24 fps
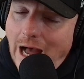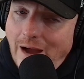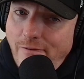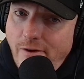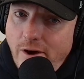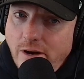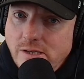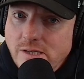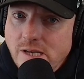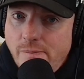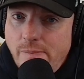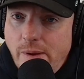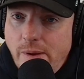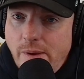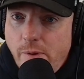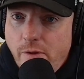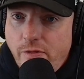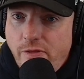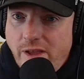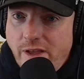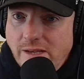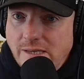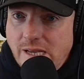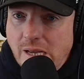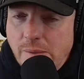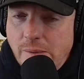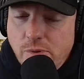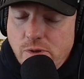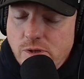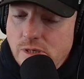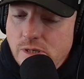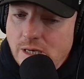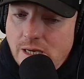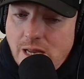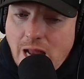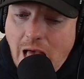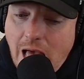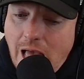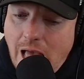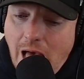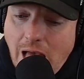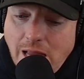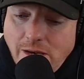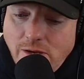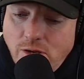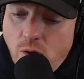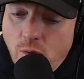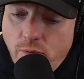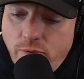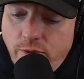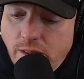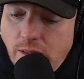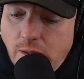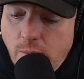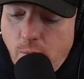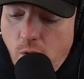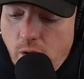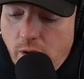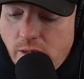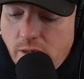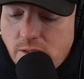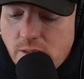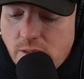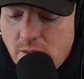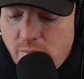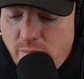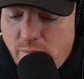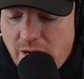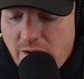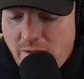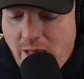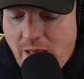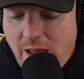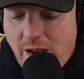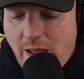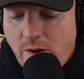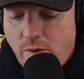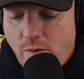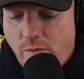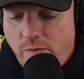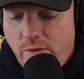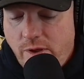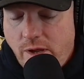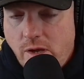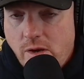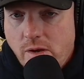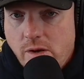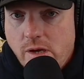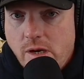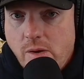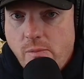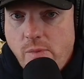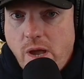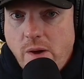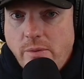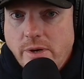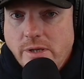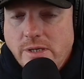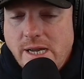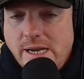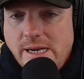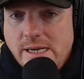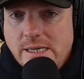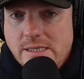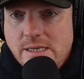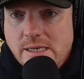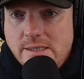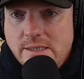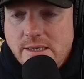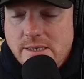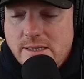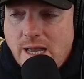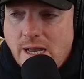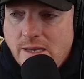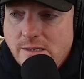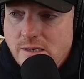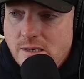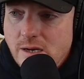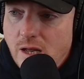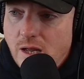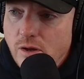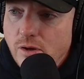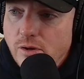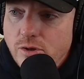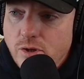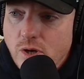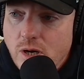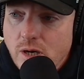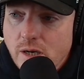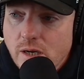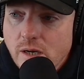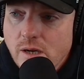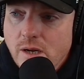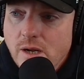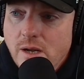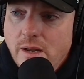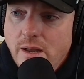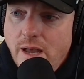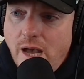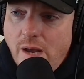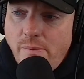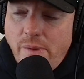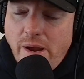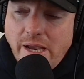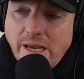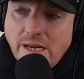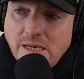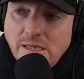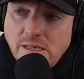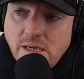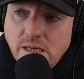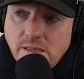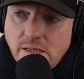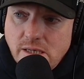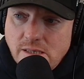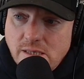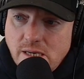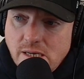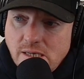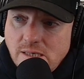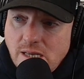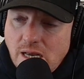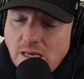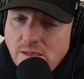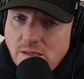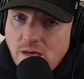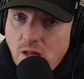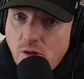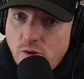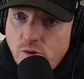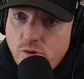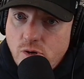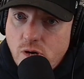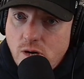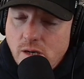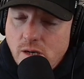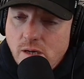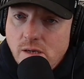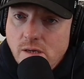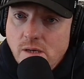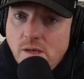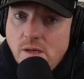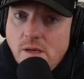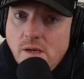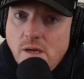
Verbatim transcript: Yeah, I've heard some people think ten percent. I, I don't think the market's going to bear that. I don't think you're going to be able to take a sixty thousand dollar truck and make it a sixty-six thousand dollar truck.